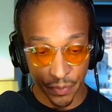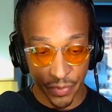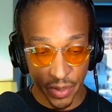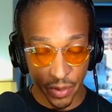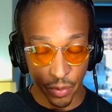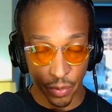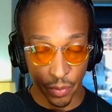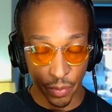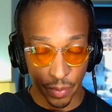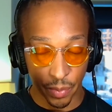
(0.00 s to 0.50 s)

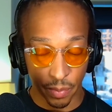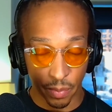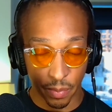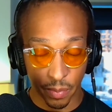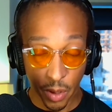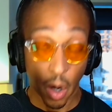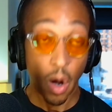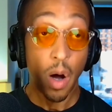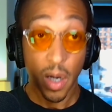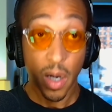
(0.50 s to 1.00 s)
to
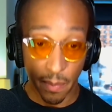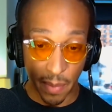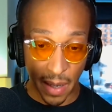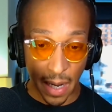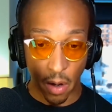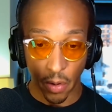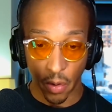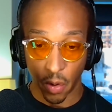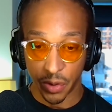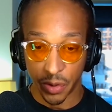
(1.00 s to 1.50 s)
talk
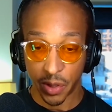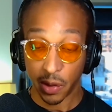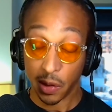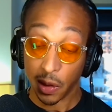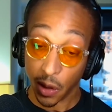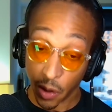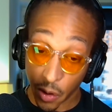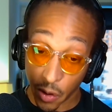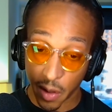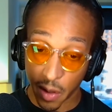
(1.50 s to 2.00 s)
about or to
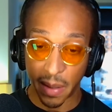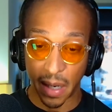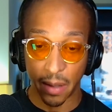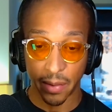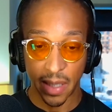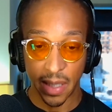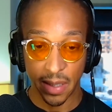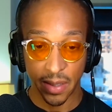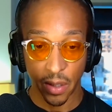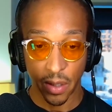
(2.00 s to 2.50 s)
learn about
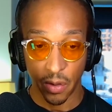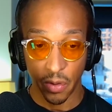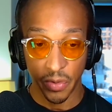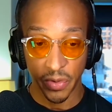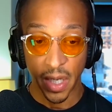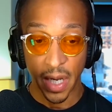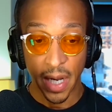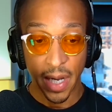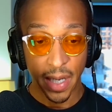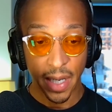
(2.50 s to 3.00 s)

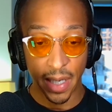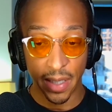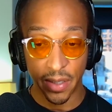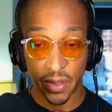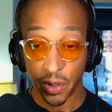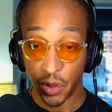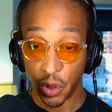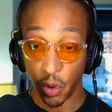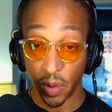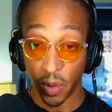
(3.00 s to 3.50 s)
ketones is
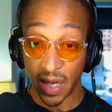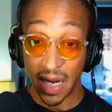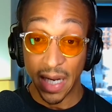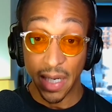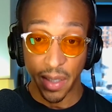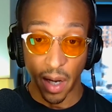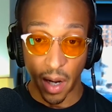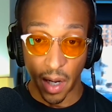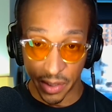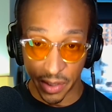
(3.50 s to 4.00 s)
to do it
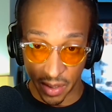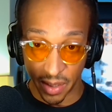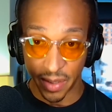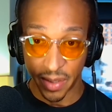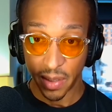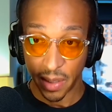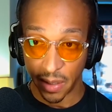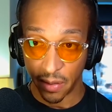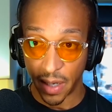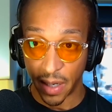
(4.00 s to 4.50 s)

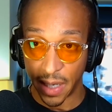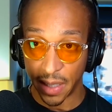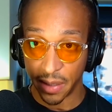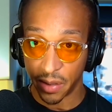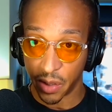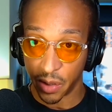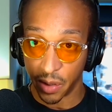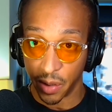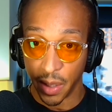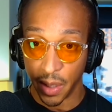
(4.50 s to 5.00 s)
endogenously, right?
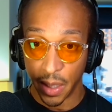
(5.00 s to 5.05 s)
To